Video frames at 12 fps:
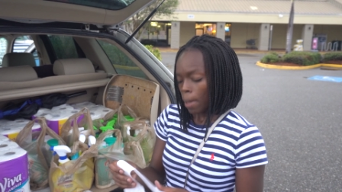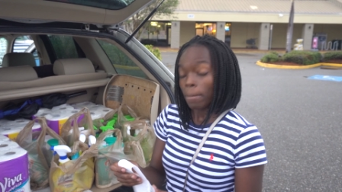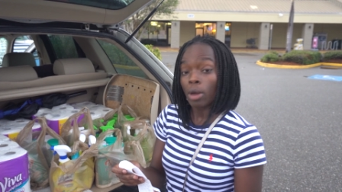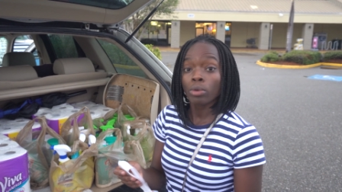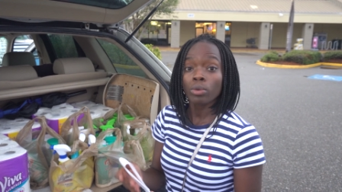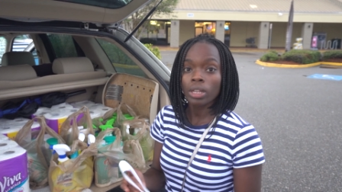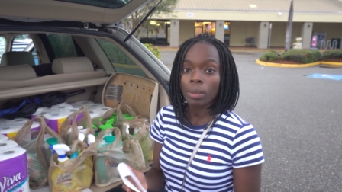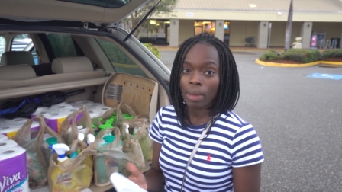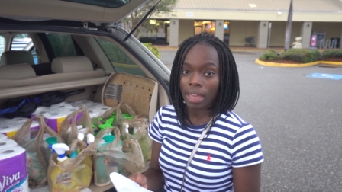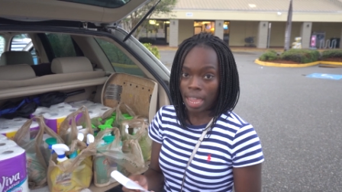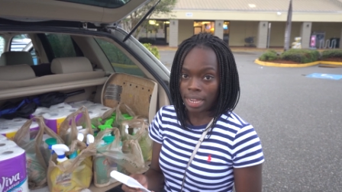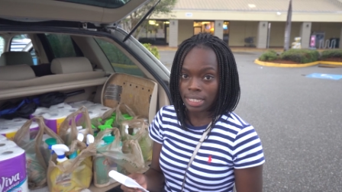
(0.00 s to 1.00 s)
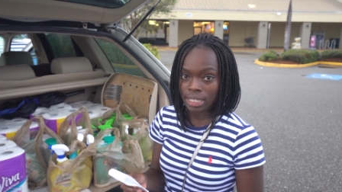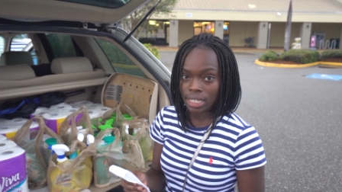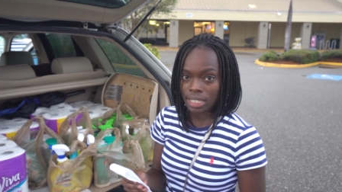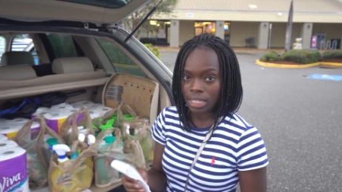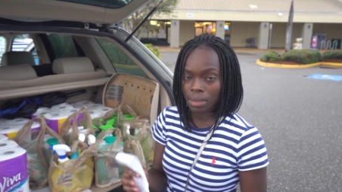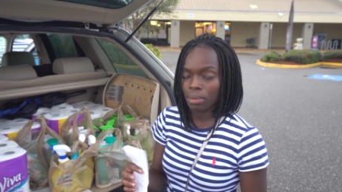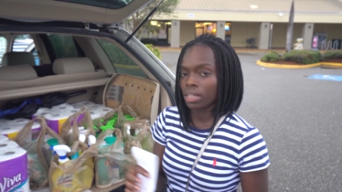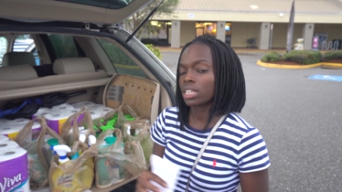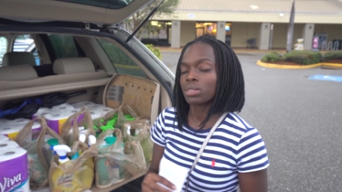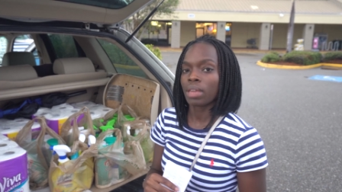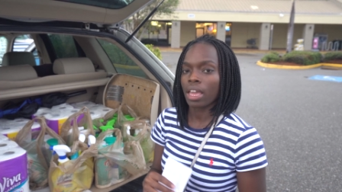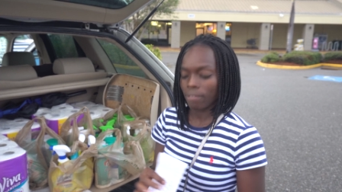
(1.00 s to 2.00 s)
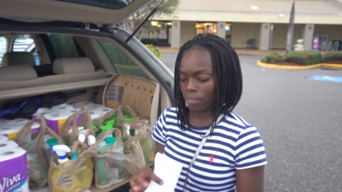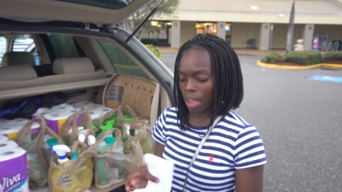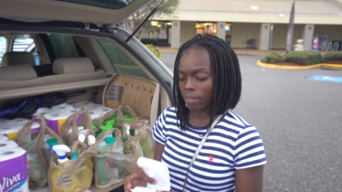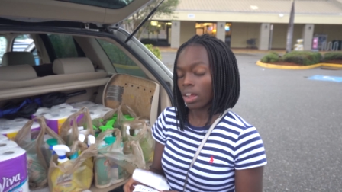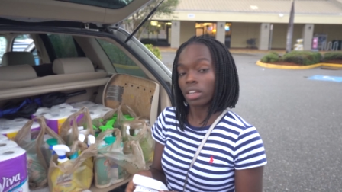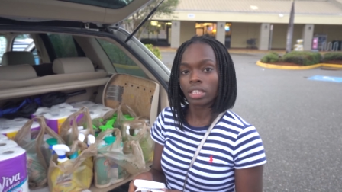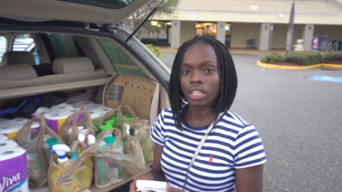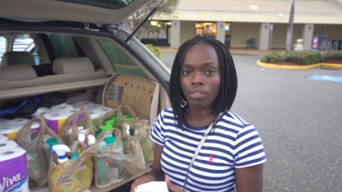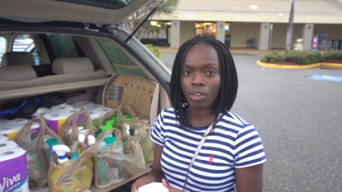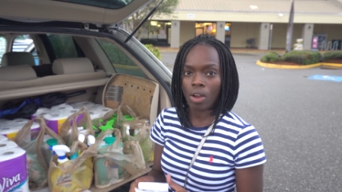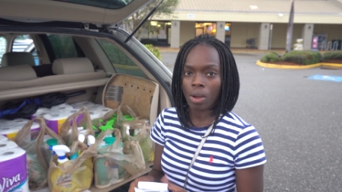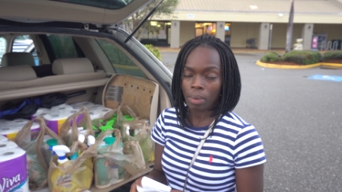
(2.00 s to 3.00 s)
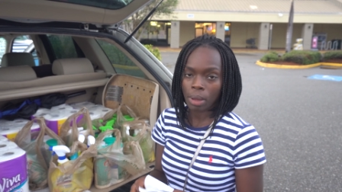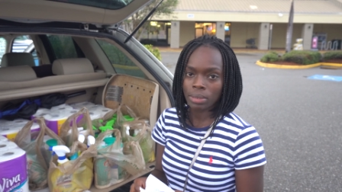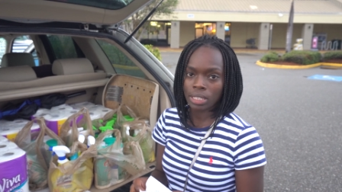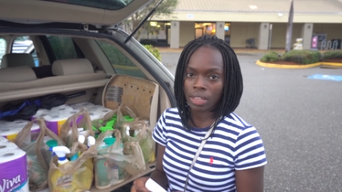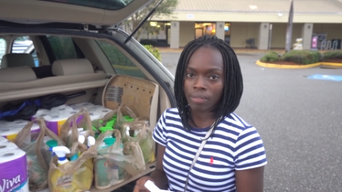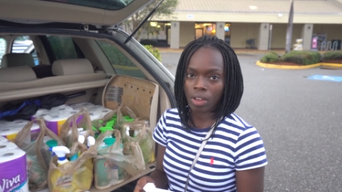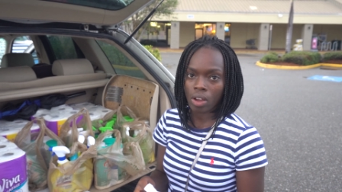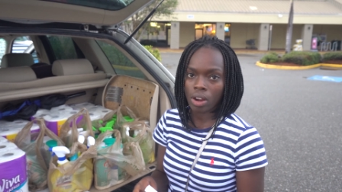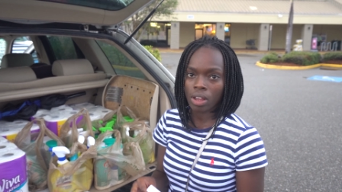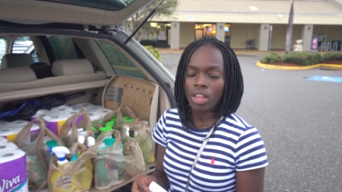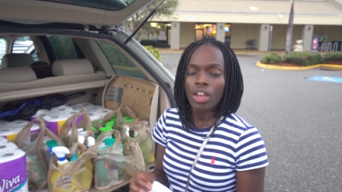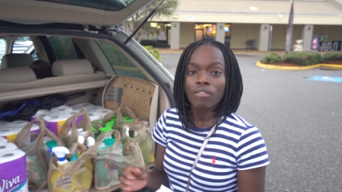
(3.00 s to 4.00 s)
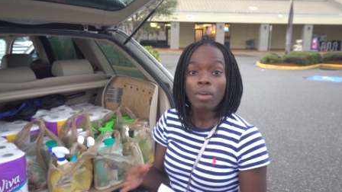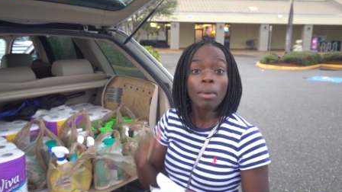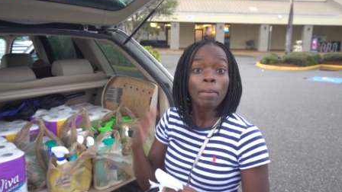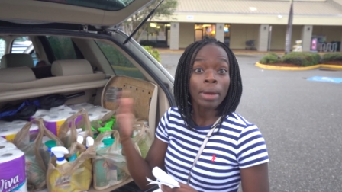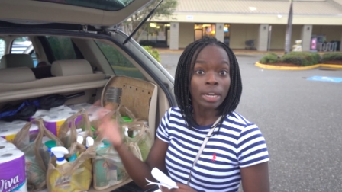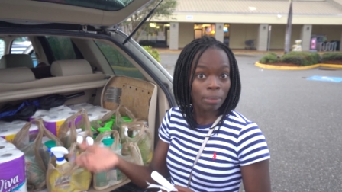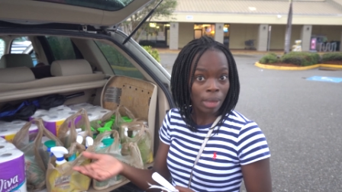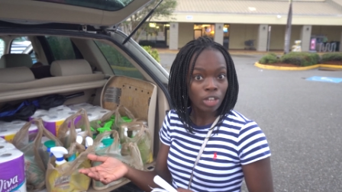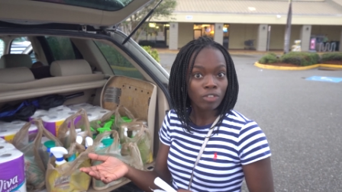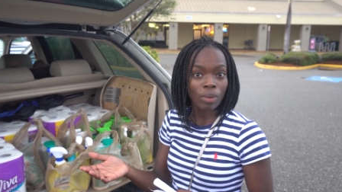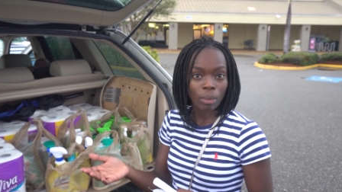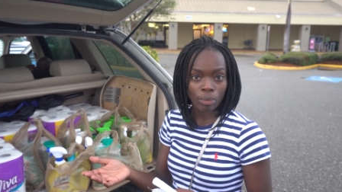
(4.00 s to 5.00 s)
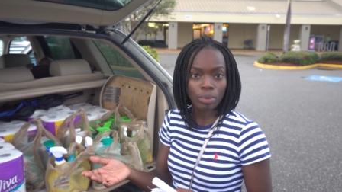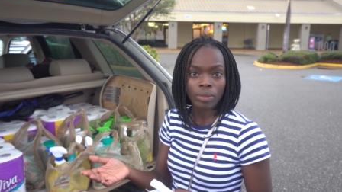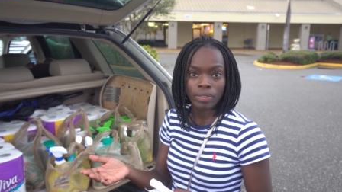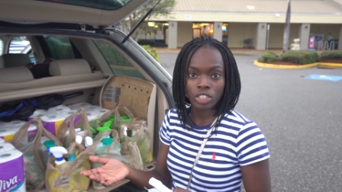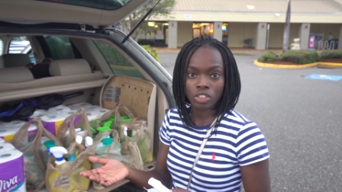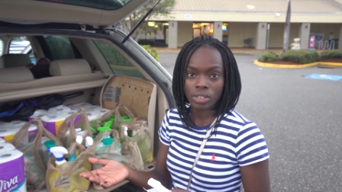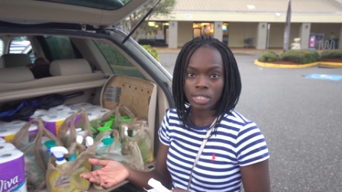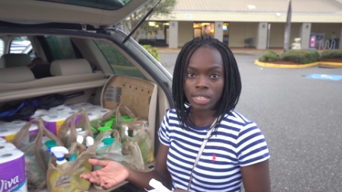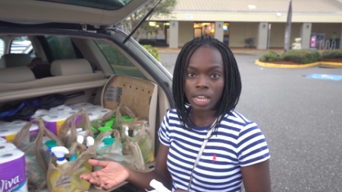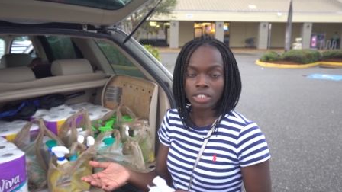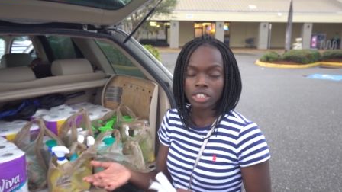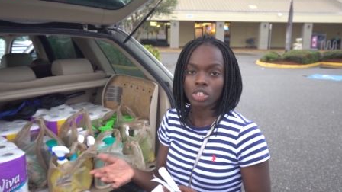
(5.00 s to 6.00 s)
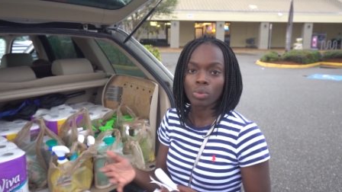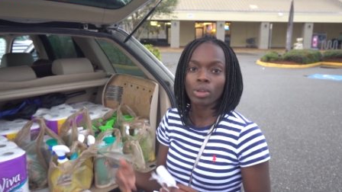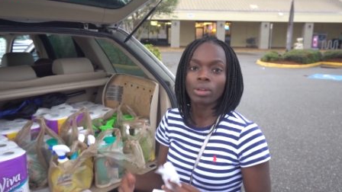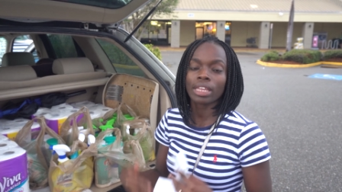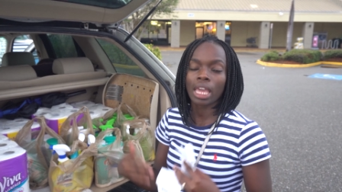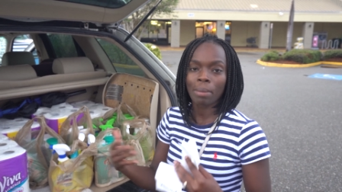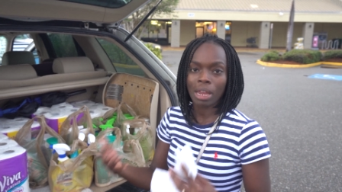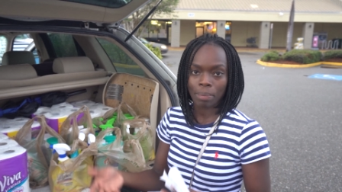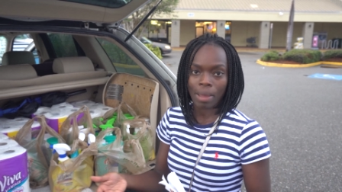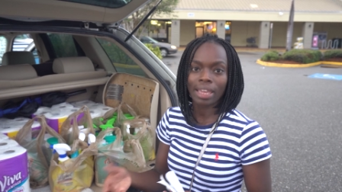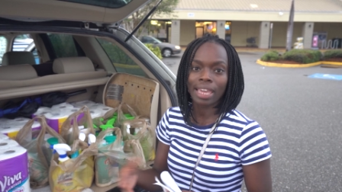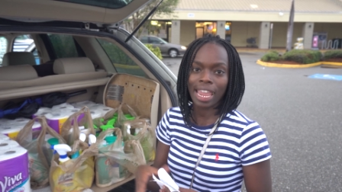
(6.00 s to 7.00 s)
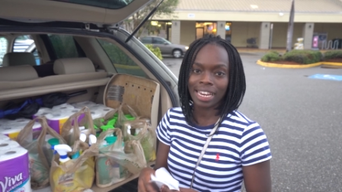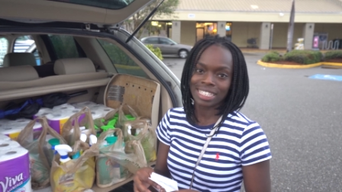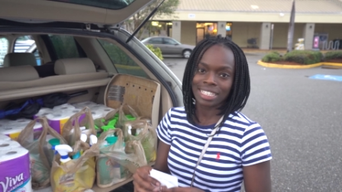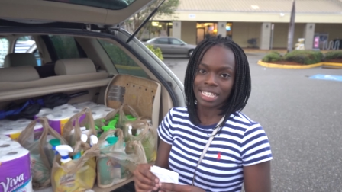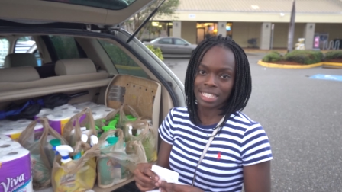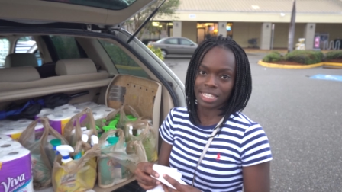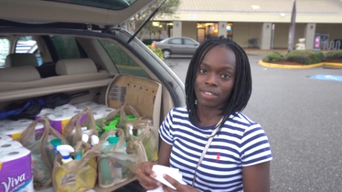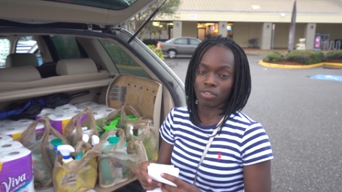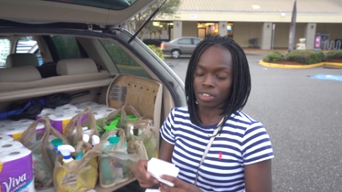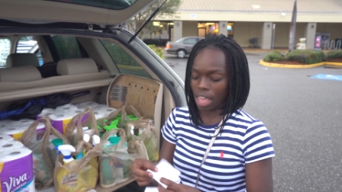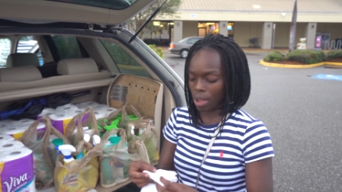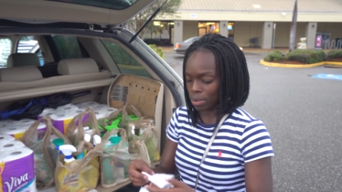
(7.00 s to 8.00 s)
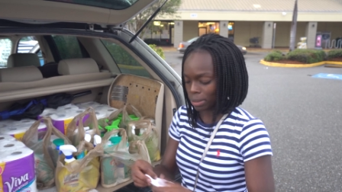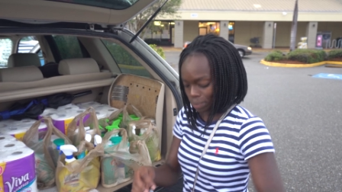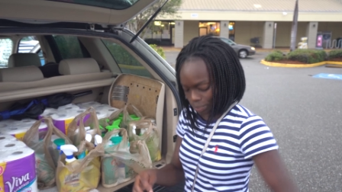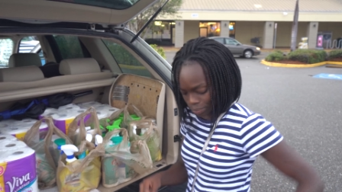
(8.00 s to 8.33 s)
But we really paid 86 cents because we had $5 gift card, Publix gift card from a moneymaker from a previous transaction. So we only came out of pocket 86 cents for that one.